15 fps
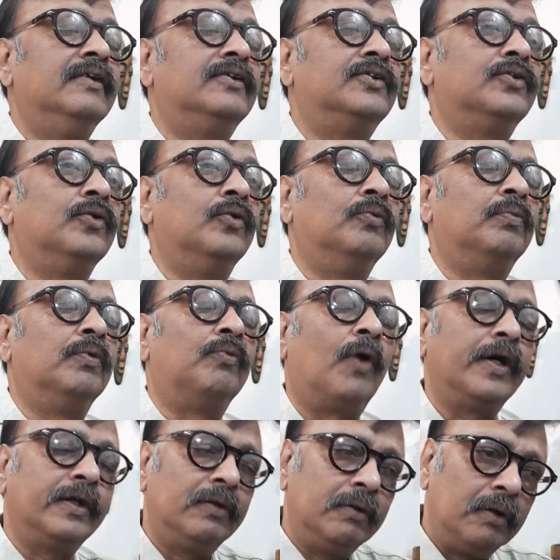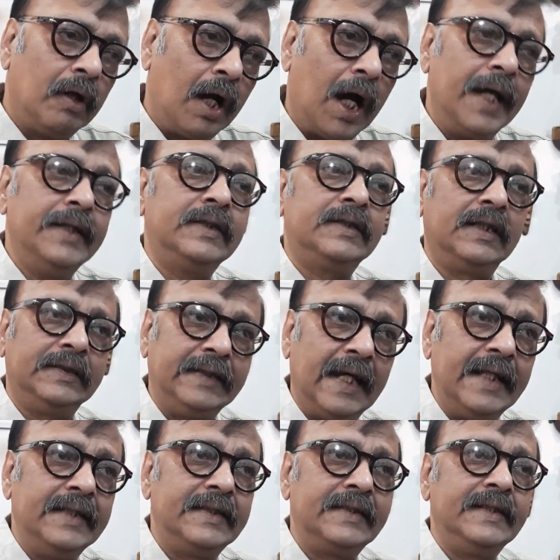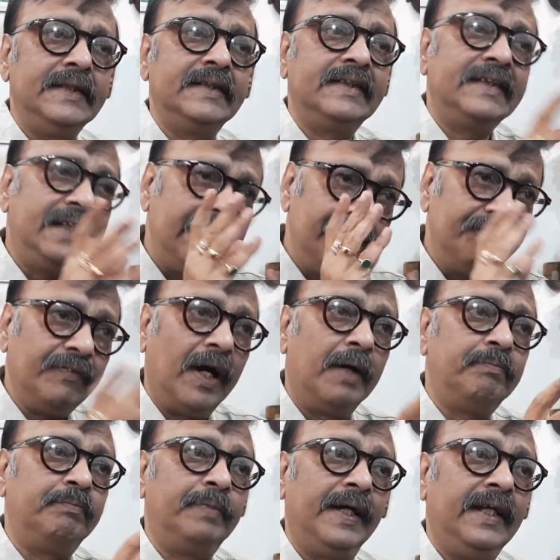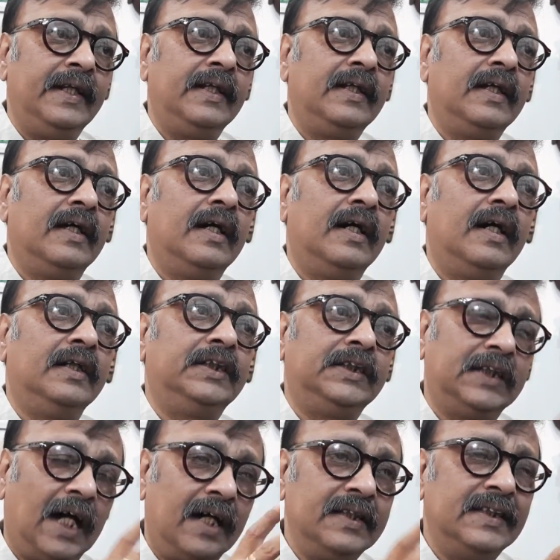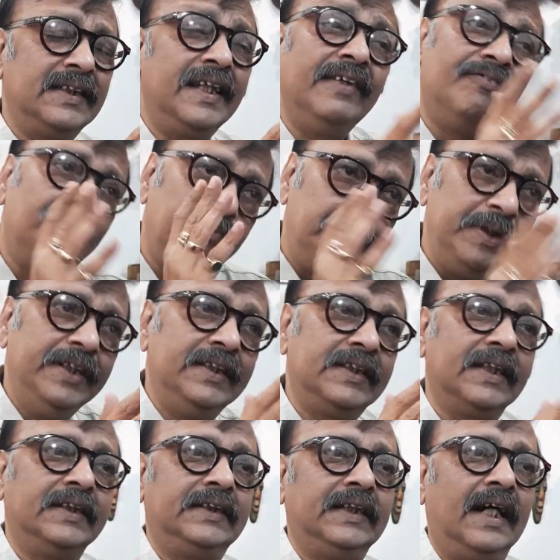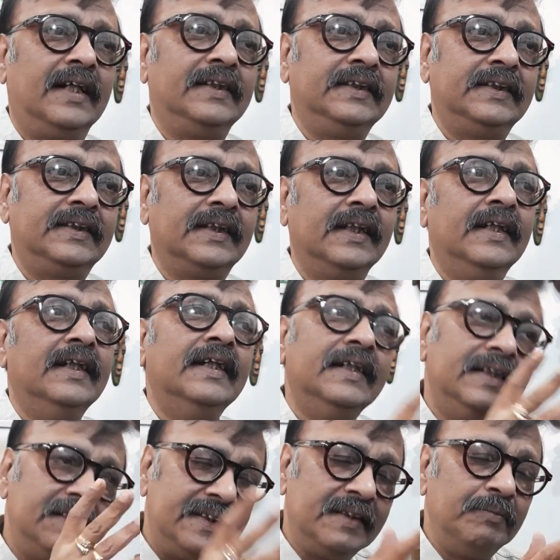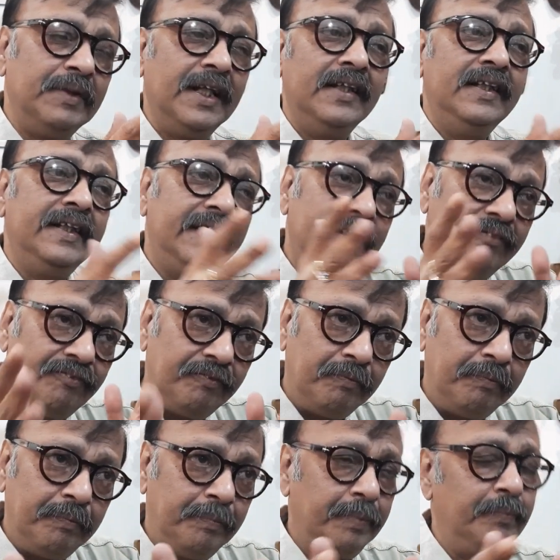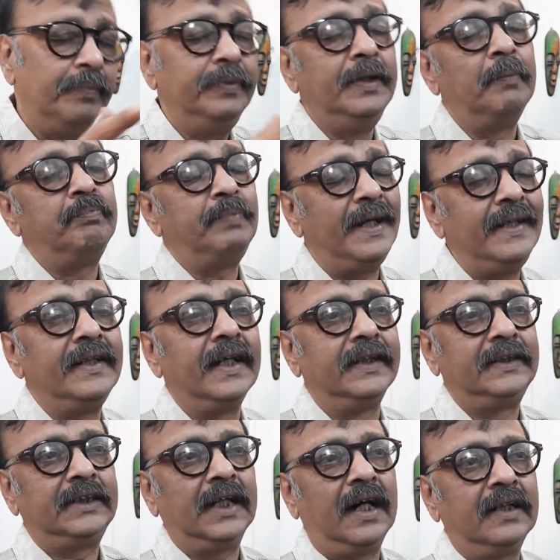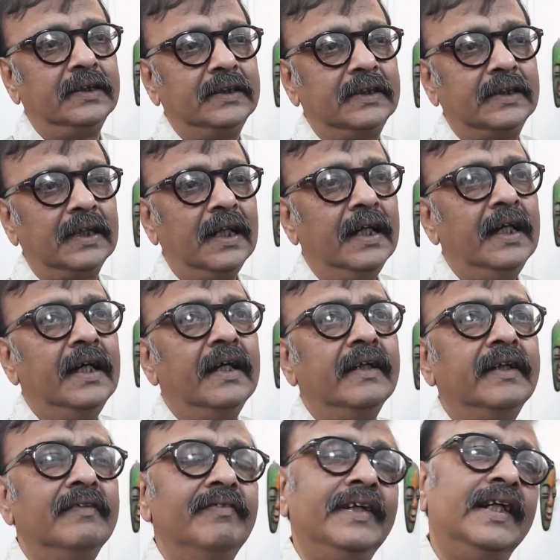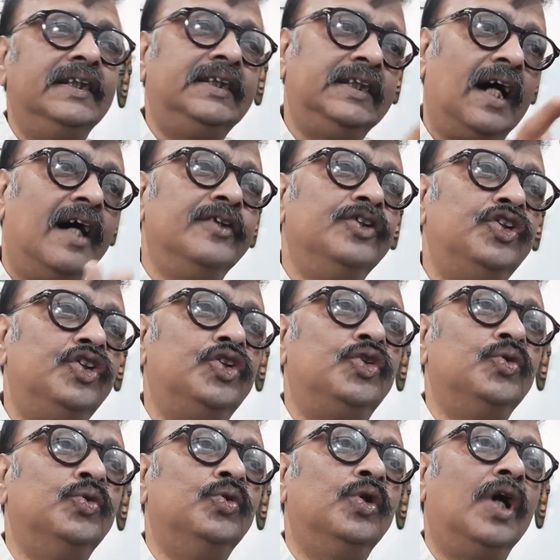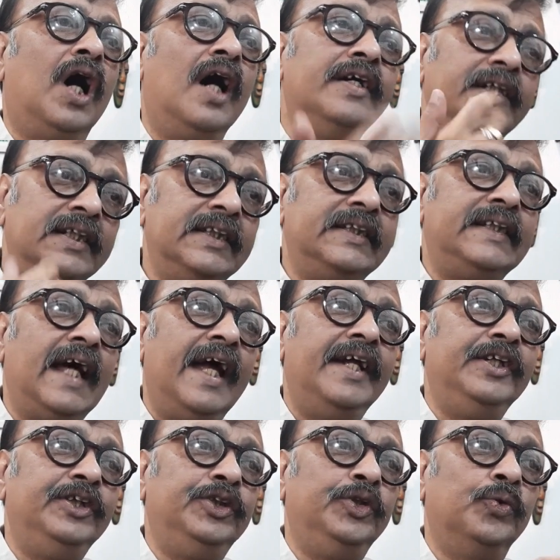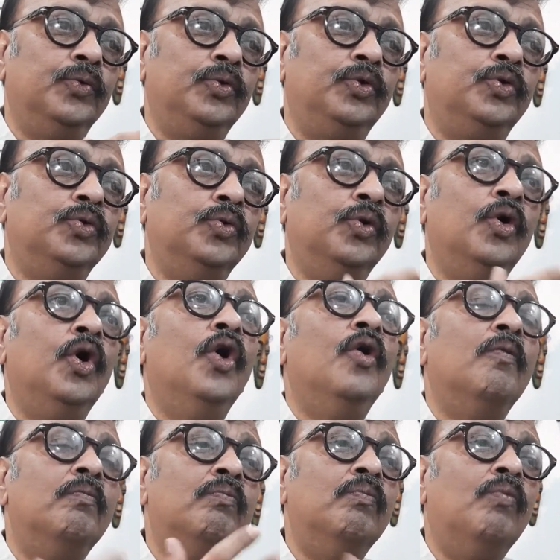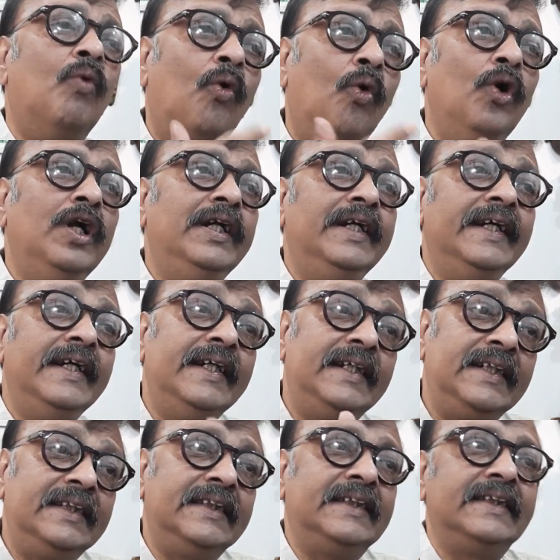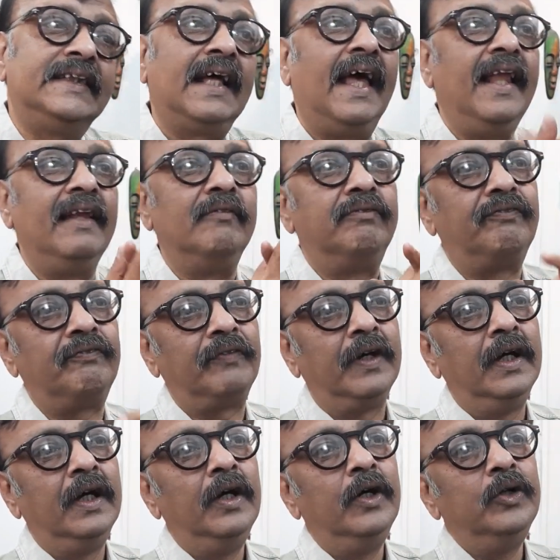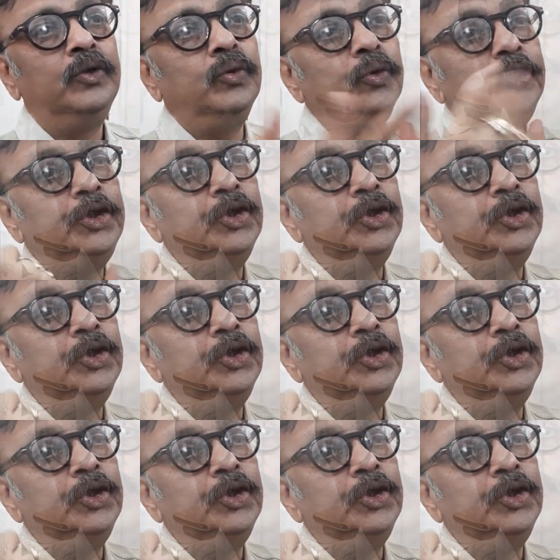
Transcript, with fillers: So, what I suggest is give a pen a chance, give peace a chance, similarly, give the pen a chance, give it a chance to understand you, to mold itself to